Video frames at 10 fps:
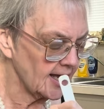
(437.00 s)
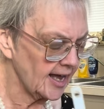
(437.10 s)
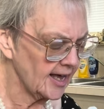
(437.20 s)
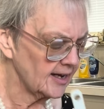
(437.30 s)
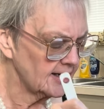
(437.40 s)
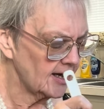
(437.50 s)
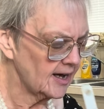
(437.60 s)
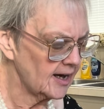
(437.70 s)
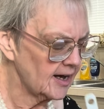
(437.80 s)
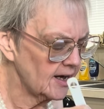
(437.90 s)
and
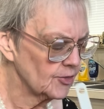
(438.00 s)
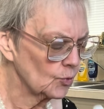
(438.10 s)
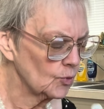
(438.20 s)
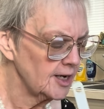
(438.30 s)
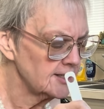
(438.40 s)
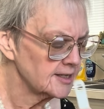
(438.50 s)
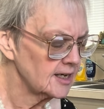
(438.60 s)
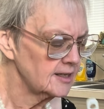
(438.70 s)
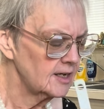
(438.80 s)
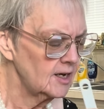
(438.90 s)
the
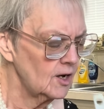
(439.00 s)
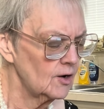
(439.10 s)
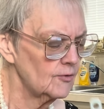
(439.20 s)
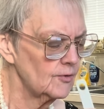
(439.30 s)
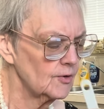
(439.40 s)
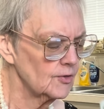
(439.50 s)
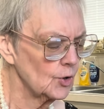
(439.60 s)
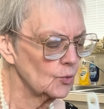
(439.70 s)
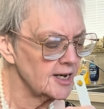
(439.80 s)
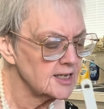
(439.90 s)
reason
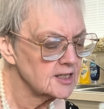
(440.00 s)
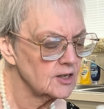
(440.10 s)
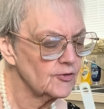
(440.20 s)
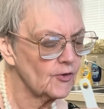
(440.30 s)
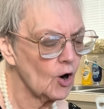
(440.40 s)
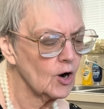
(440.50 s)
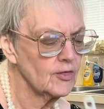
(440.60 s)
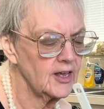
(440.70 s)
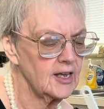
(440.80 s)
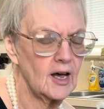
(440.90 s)
for
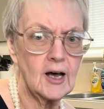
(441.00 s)
the